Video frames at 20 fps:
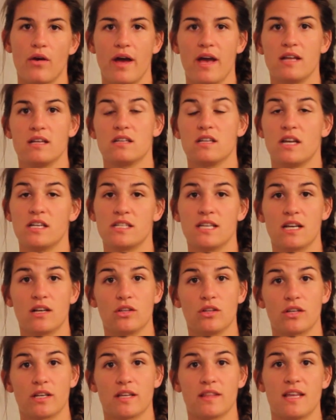go ahead and, and take
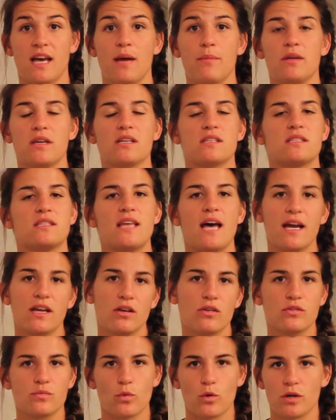a look at that, because
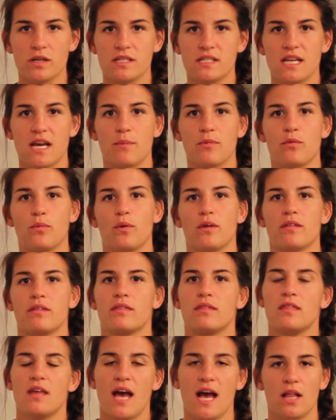that goes more in depth
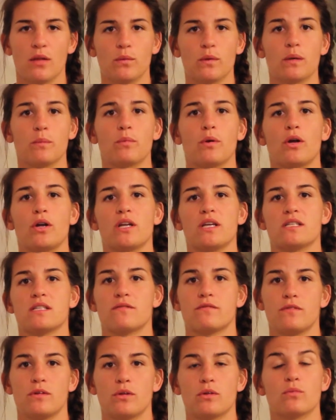with the Halloween parties
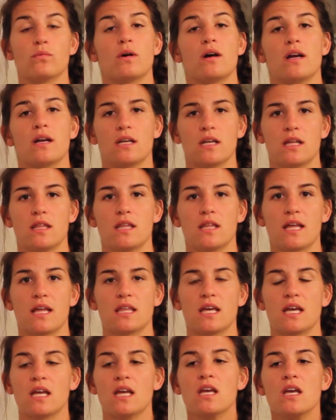and food and wine and
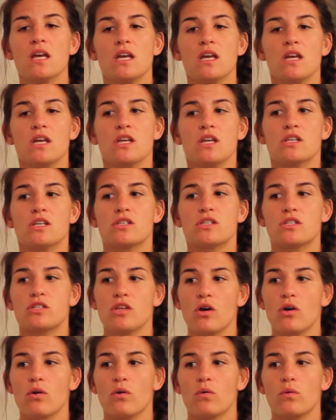that thing.
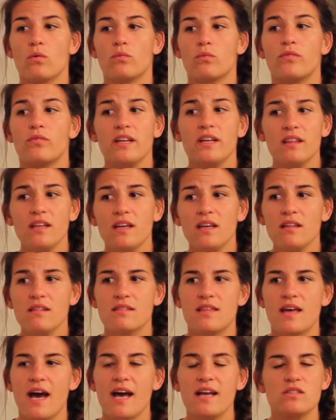So
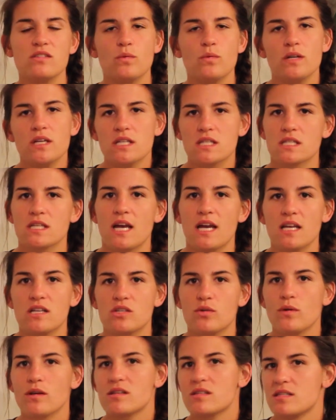really, that's what it's like
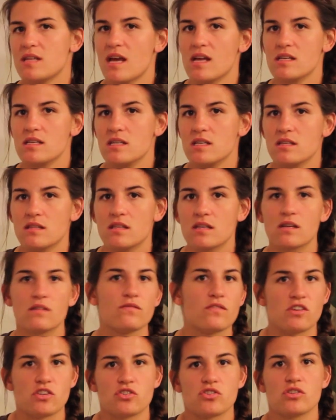to extend in the
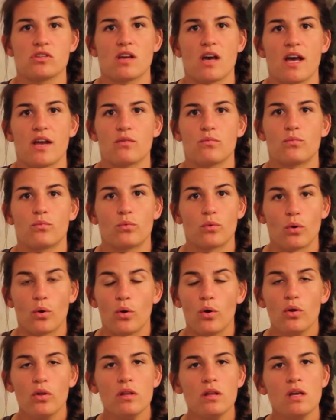convention guide
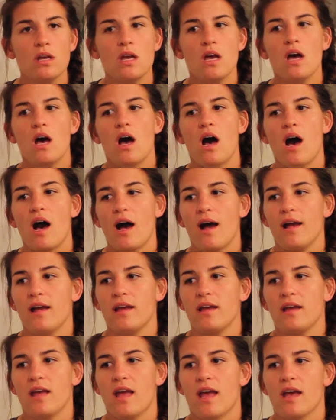role.
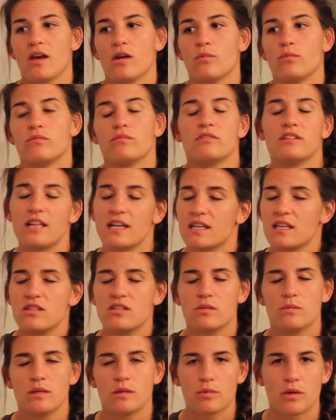I am lucky
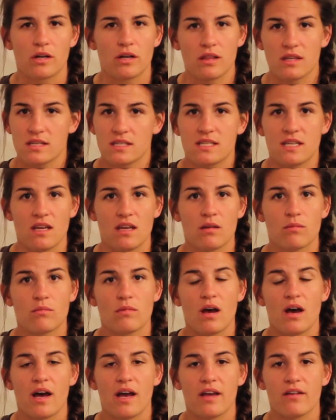to be part of this team.
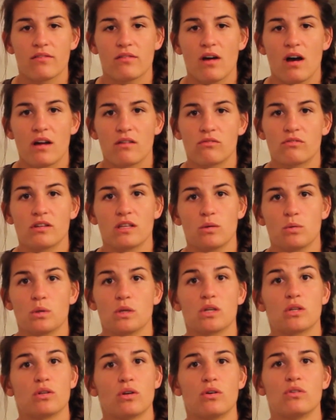I've gotten really,
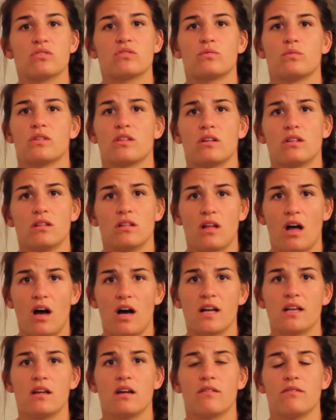really close with a
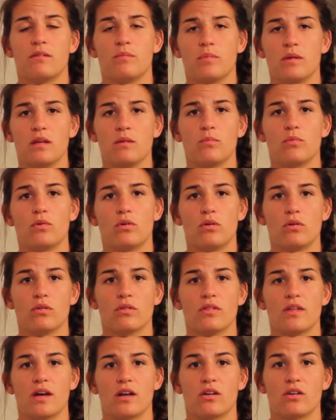lot of the
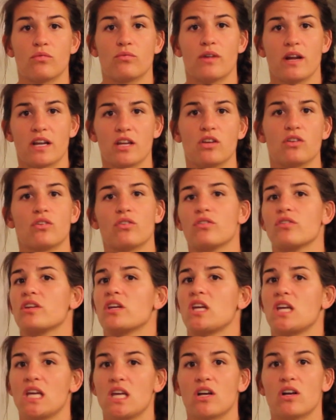people that are
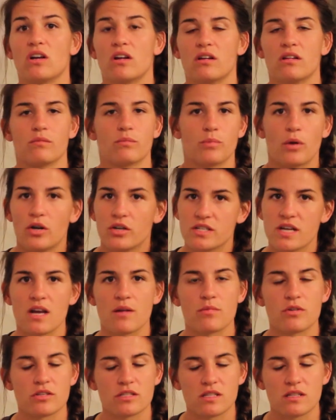regularly here,
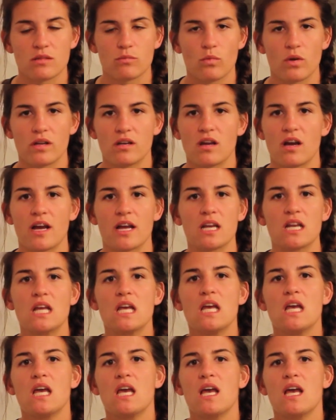part-timers and whatnot,